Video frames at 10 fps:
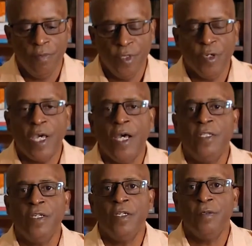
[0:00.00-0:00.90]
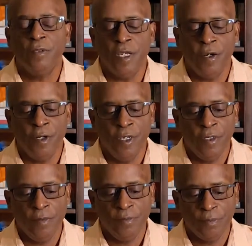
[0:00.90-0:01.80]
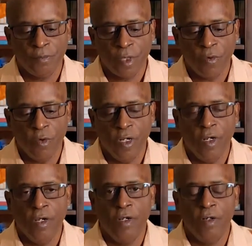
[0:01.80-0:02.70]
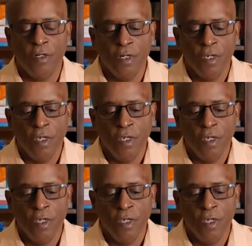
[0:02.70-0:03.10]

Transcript: Uganda area, where